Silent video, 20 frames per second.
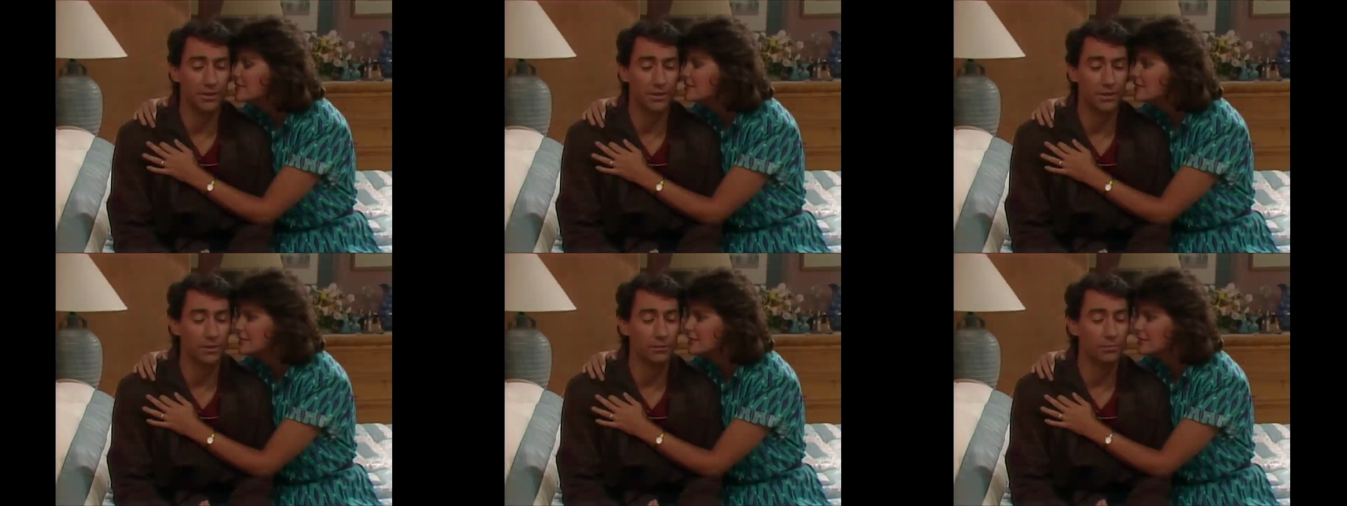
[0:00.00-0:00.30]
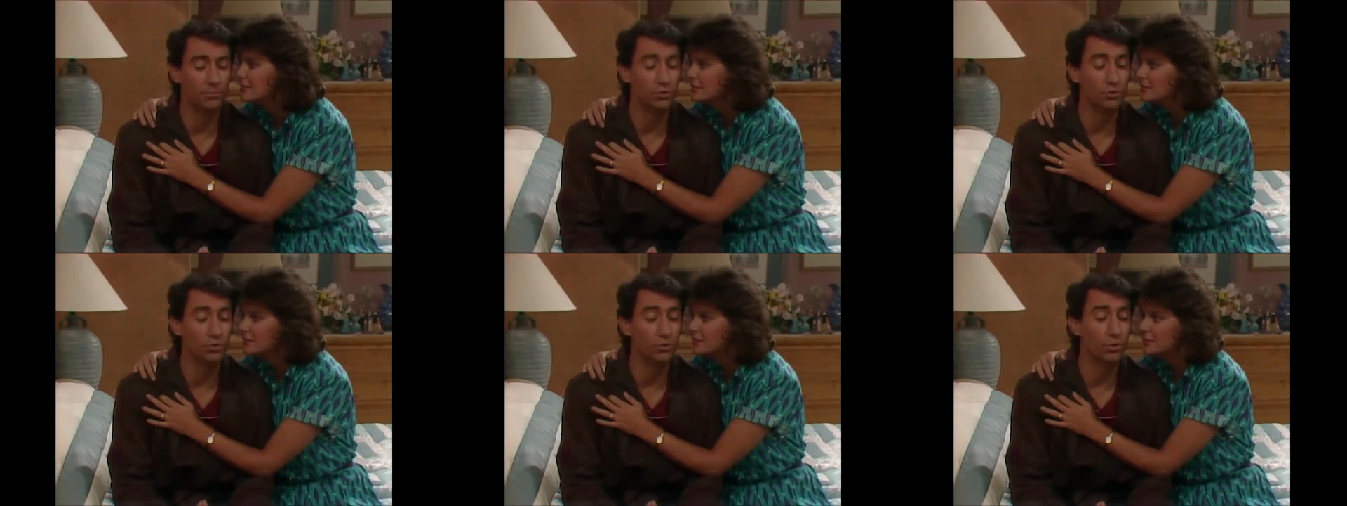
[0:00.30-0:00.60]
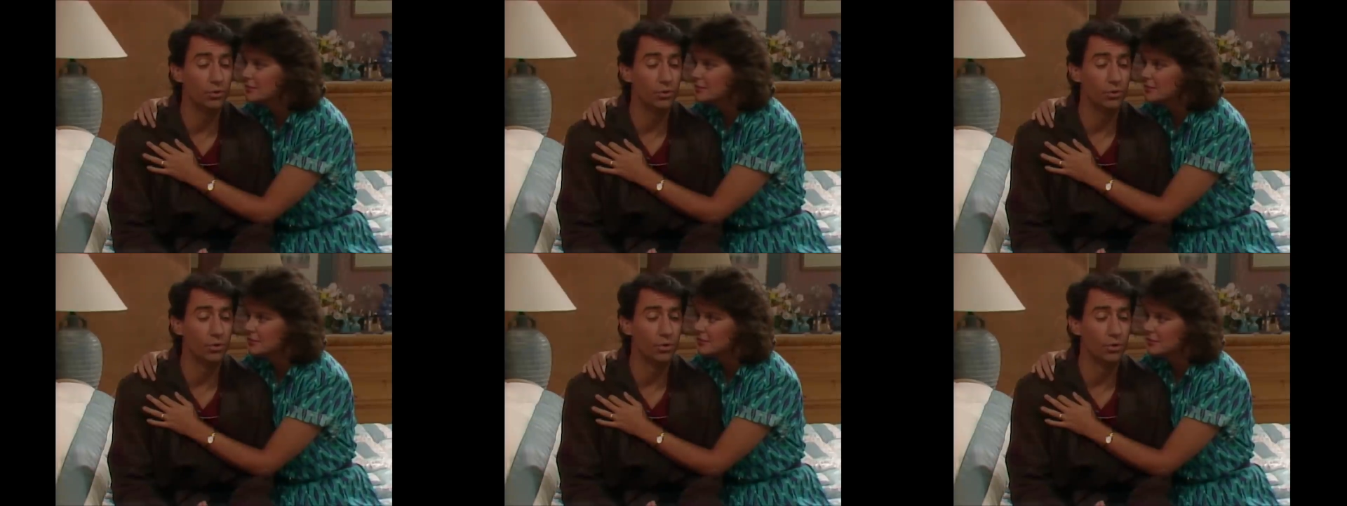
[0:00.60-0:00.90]
Speaker 1: I am
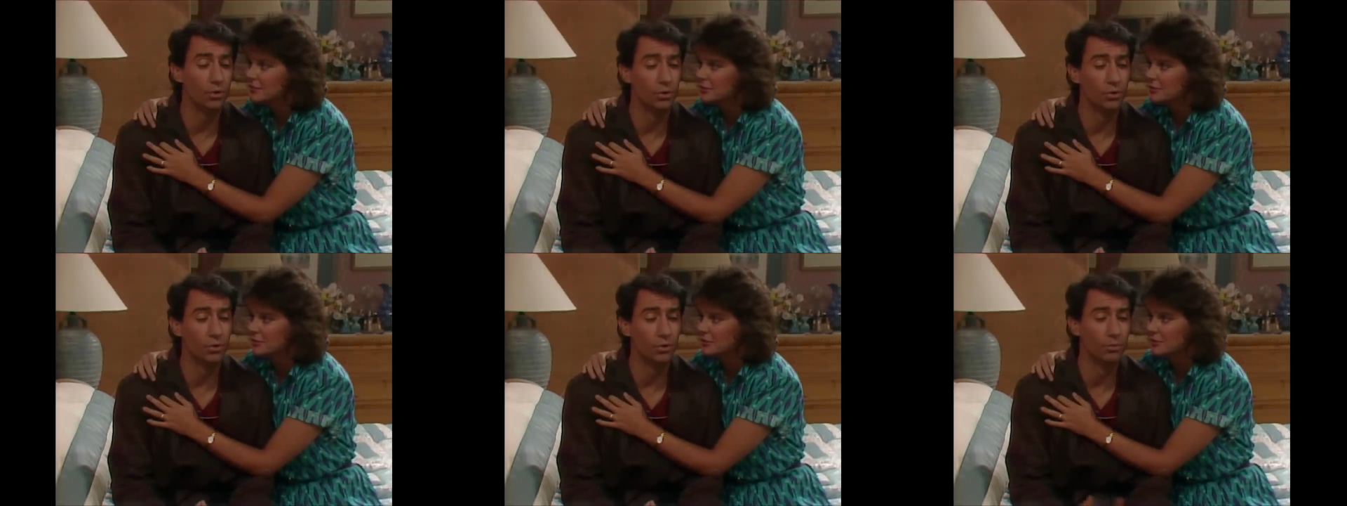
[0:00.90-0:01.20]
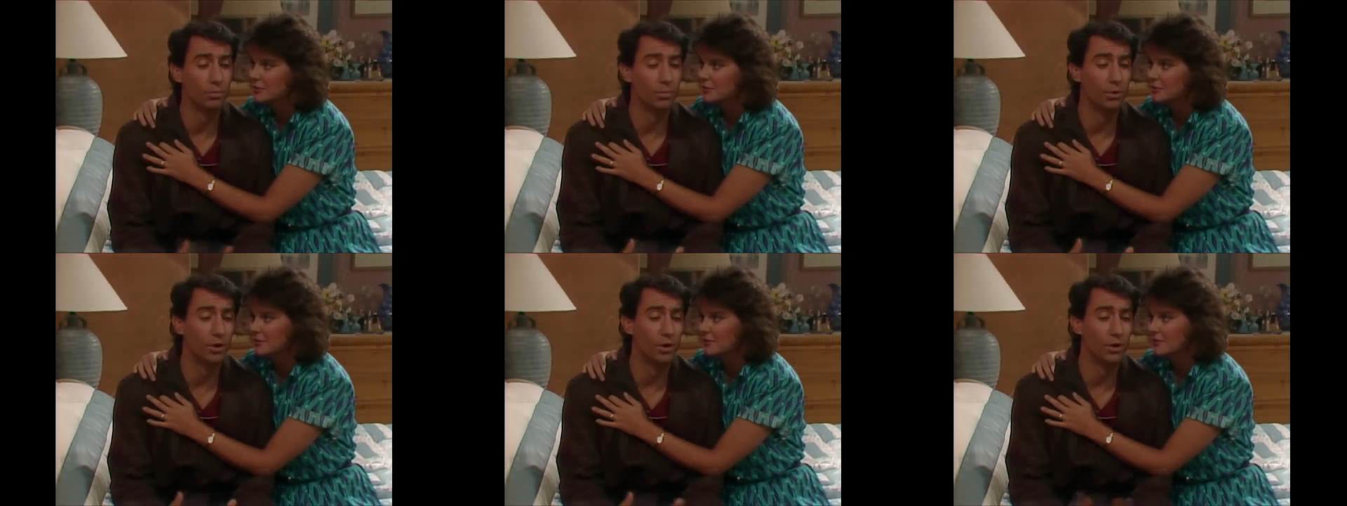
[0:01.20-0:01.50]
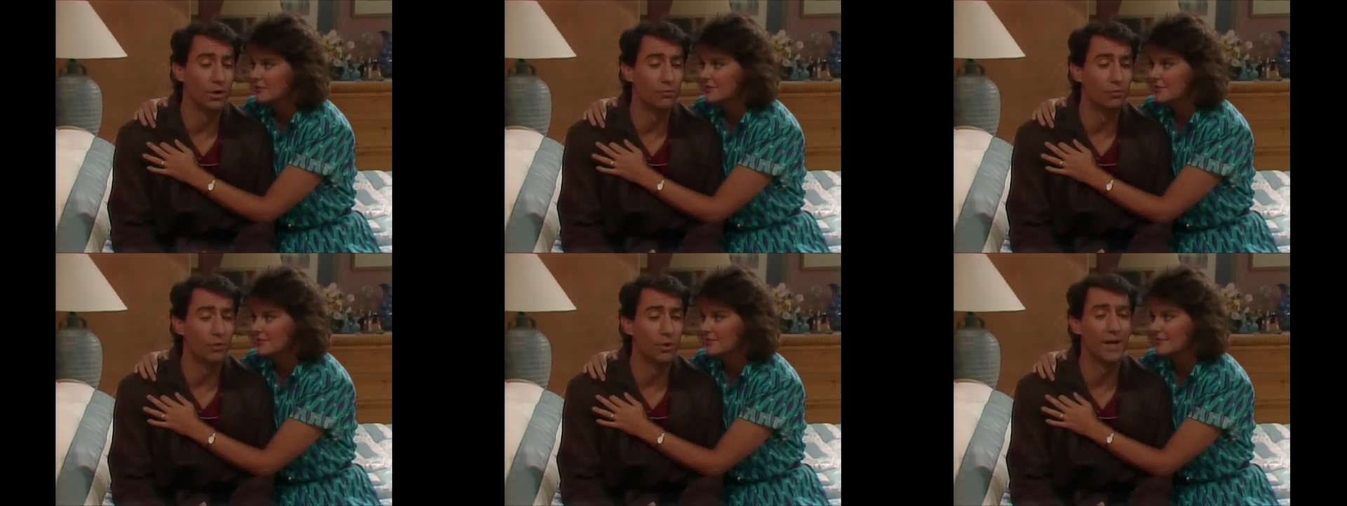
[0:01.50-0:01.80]
sort of the whole
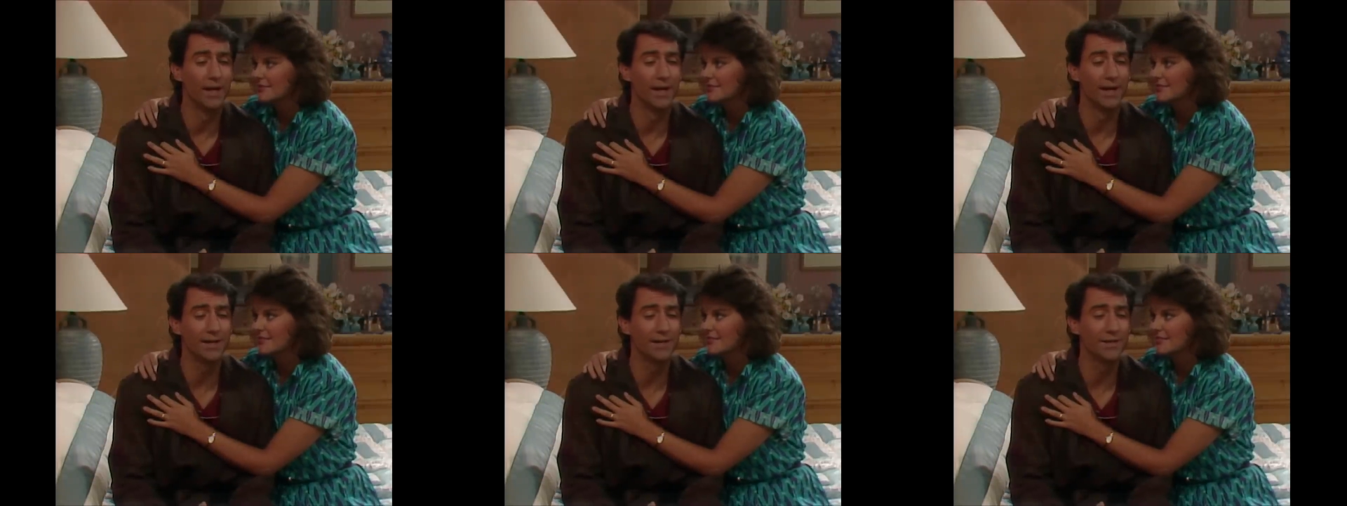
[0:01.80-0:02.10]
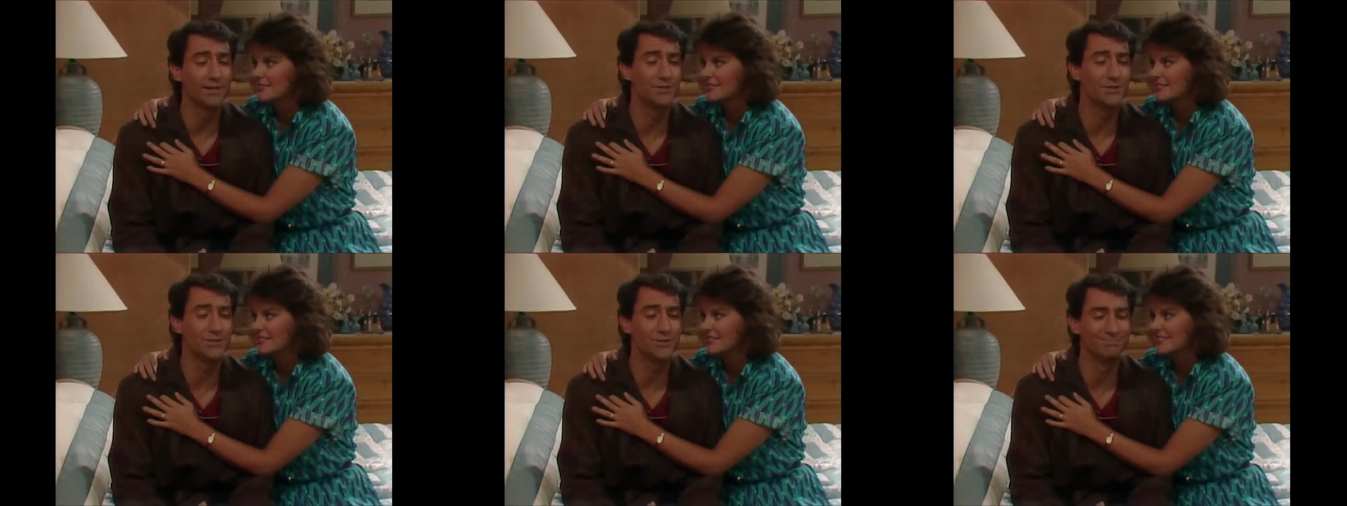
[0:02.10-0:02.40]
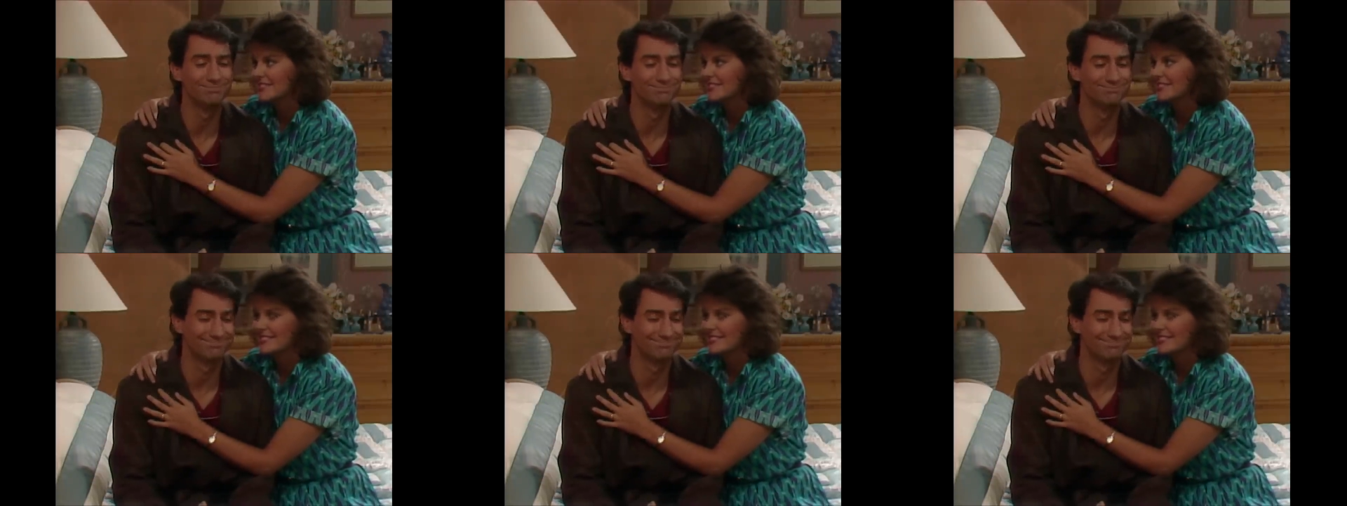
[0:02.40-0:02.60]
ball of wax.